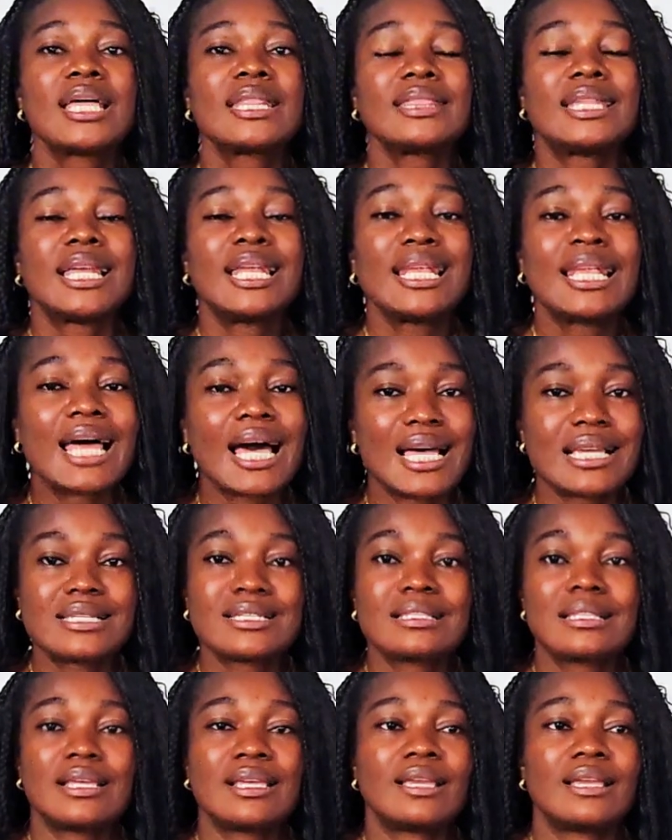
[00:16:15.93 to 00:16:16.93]
The
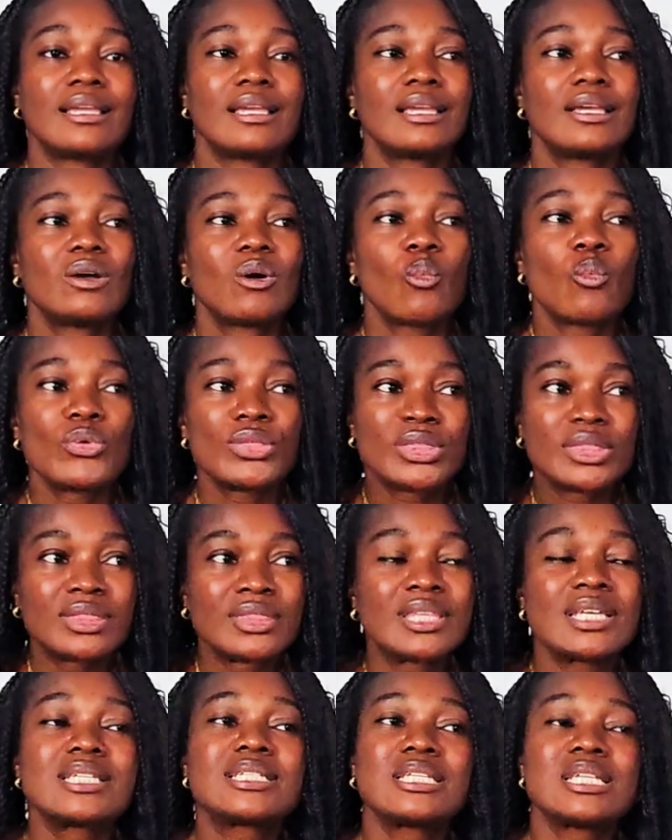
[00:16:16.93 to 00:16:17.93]
last thing,
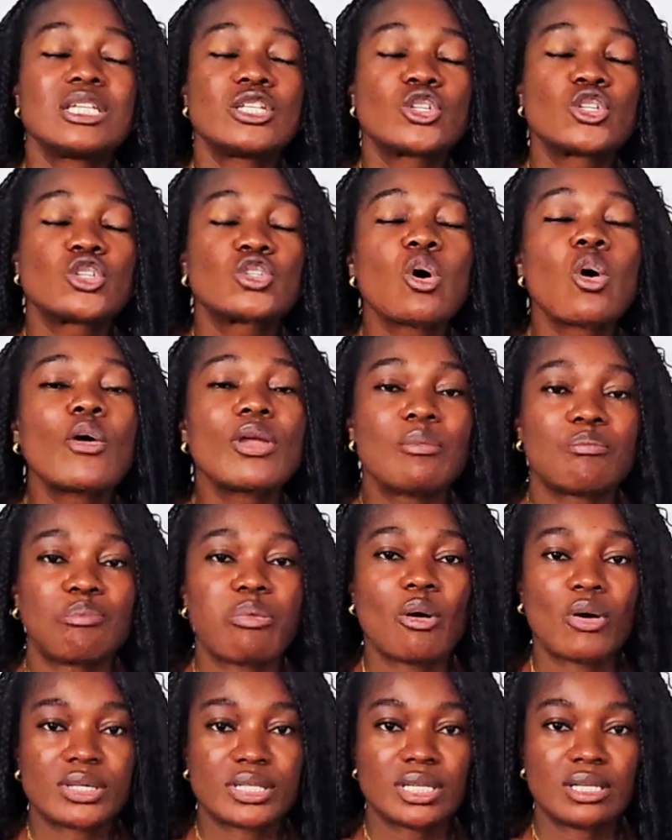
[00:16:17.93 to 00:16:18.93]
this is so
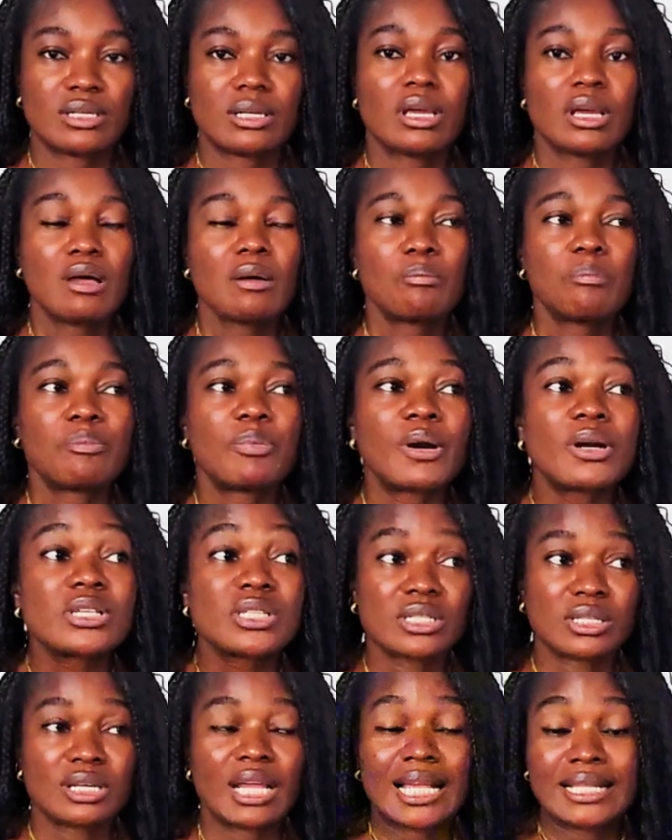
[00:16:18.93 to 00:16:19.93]
important.
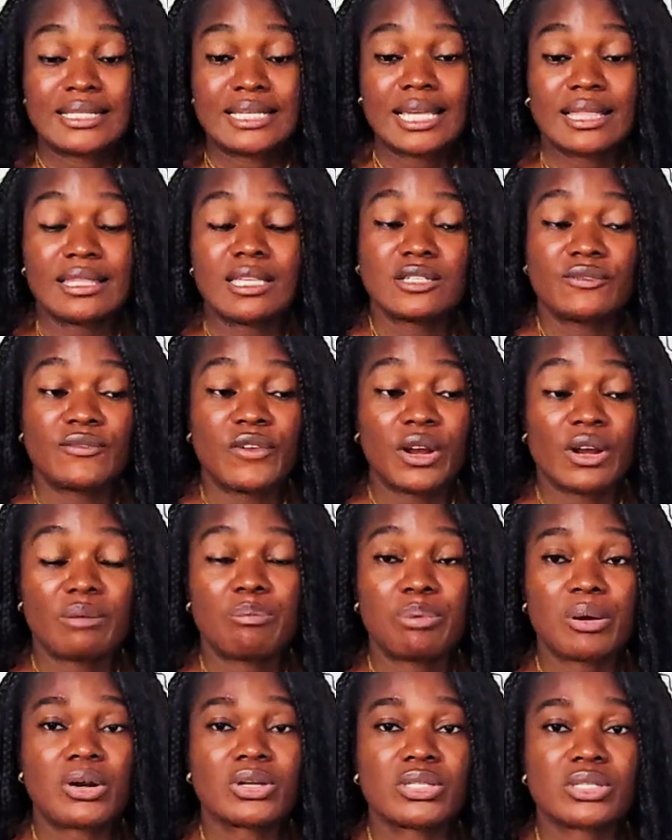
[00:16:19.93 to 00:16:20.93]
I take this very
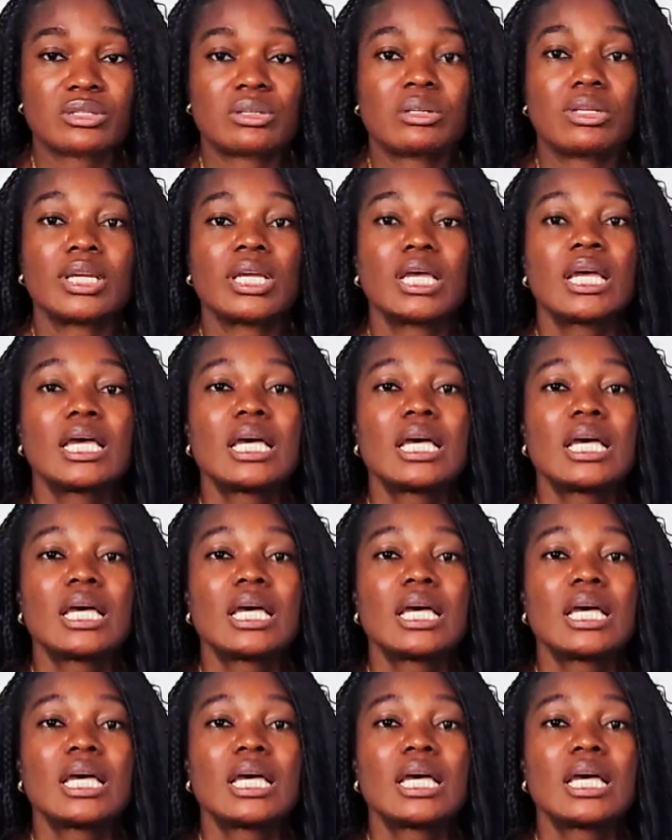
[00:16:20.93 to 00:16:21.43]
personally.